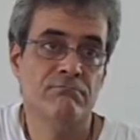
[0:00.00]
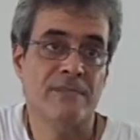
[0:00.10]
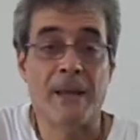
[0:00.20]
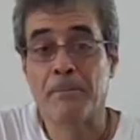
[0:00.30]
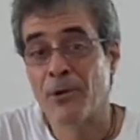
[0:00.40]

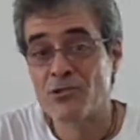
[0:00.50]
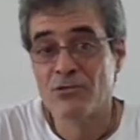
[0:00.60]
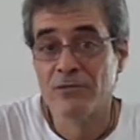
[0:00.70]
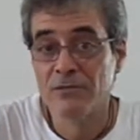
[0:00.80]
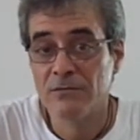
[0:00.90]
that
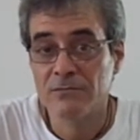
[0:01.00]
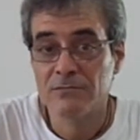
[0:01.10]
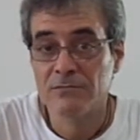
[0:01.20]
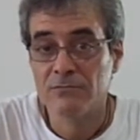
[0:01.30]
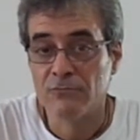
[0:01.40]
person,
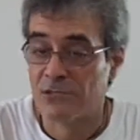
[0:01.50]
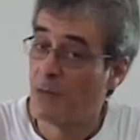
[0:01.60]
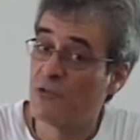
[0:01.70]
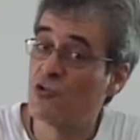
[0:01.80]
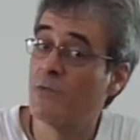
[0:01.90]
which
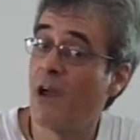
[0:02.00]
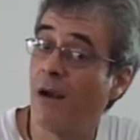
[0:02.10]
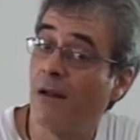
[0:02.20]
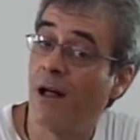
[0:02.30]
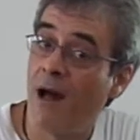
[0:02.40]
happens to be
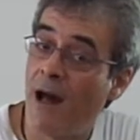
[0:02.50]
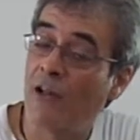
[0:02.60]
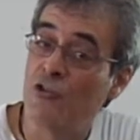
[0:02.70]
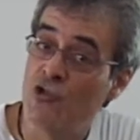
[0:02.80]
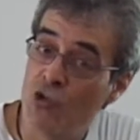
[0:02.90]
Hal,
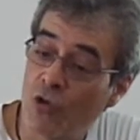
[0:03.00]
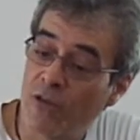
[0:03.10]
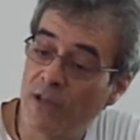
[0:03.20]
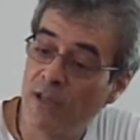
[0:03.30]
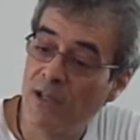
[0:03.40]

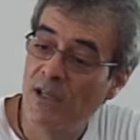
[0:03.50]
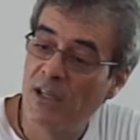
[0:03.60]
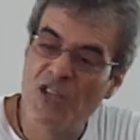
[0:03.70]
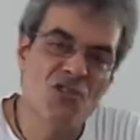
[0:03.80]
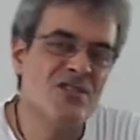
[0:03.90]
Jordan,
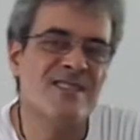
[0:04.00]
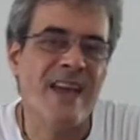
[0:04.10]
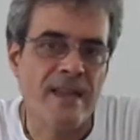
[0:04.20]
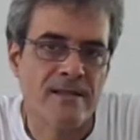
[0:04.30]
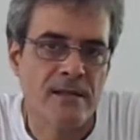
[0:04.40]
he's just a
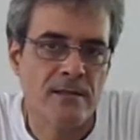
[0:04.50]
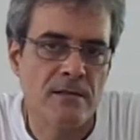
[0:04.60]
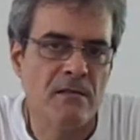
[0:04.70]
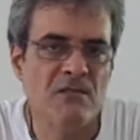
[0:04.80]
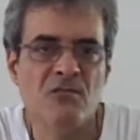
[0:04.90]
scientist.
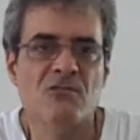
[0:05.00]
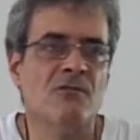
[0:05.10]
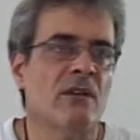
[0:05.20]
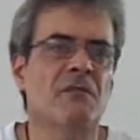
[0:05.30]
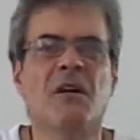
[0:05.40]
He's
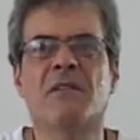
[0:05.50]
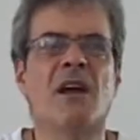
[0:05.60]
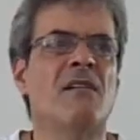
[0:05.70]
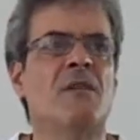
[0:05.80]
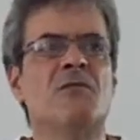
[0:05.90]
just trying, oh
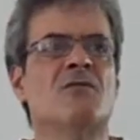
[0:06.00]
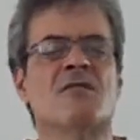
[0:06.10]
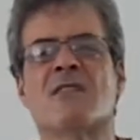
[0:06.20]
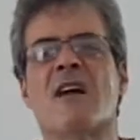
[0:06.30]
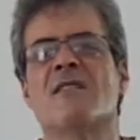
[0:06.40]
yeah, I'm just
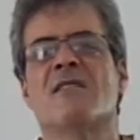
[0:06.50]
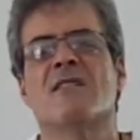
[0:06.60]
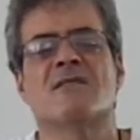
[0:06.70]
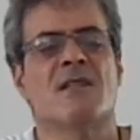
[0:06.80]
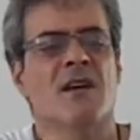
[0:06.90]
a
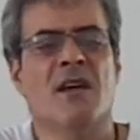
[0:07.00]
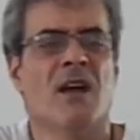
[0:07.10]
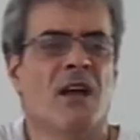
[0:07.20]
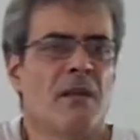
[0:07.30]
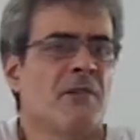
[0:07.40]
scientist.
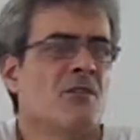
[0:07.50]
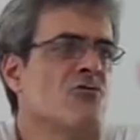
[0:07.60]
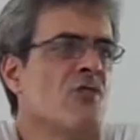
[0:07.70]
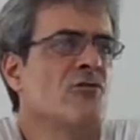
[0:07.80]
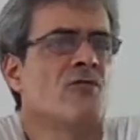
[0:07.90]
I'm here
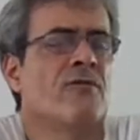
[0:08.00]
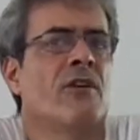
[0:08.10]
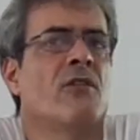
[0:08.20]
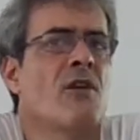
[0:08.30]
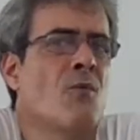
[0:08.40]
trying to
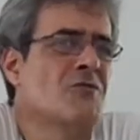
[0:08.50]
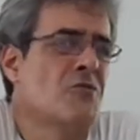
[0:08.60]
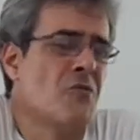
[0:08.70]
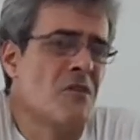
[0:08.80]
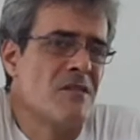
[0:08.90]
figure out what's
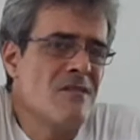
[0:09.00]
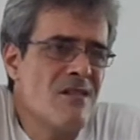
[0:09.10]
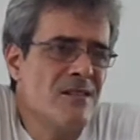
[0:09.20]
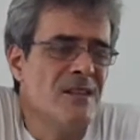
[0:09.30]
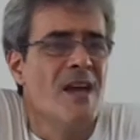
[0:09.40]
going
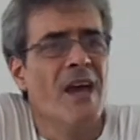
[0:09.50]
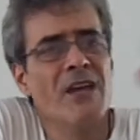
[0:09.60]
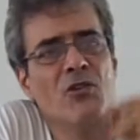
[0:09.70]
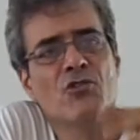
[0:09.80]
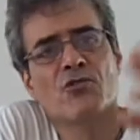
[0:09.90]
on.
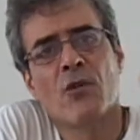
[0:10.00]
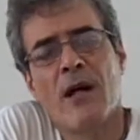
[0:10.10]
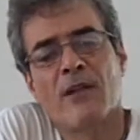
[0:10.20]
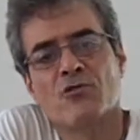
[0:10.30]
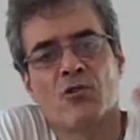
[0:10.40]
And also
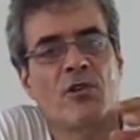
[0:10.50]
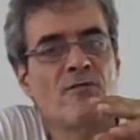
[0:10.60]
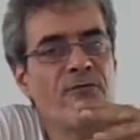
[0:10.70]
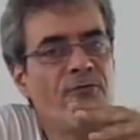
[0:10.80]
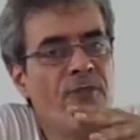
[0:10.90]
Hal
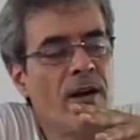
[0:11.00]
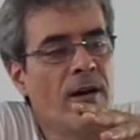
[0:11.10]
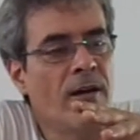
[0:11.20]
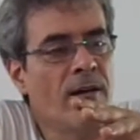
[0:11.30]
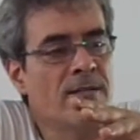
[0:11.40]
Jordan
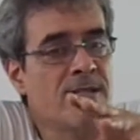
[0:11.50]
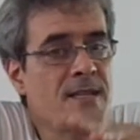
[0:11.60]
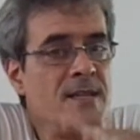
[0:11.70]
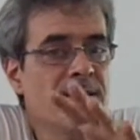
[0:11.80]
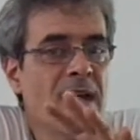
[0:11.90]
uh,
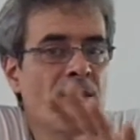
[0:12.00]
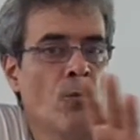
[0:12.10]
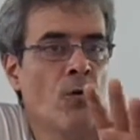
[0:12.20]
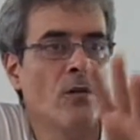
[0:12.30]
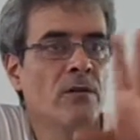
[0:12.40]
sees that the
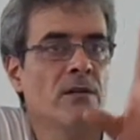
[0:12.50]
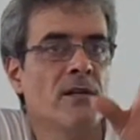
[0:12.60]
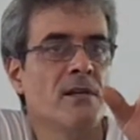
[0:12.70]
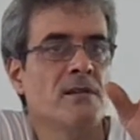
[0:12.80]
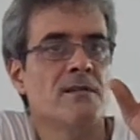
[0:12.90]
wall
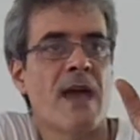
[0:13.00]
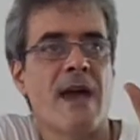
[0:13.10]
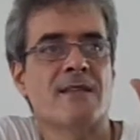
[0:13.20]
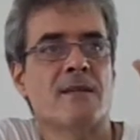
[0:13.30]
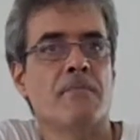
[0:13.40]

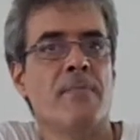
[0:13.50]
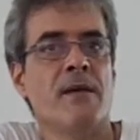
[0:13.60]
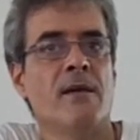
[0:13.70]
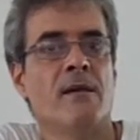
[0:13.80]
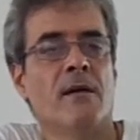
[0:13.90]
has a
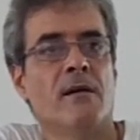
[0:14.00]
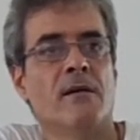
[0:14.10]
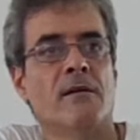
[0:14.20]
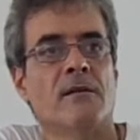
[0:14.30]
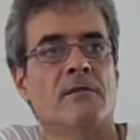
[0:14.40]
big
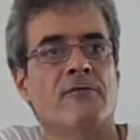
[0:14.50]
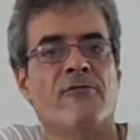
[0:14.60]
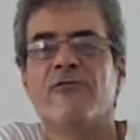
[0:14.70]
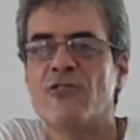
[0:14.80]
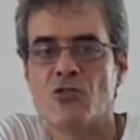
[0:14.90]
uh,
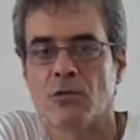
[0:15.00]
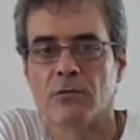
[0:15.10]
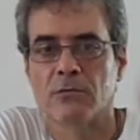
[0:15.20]
fissure.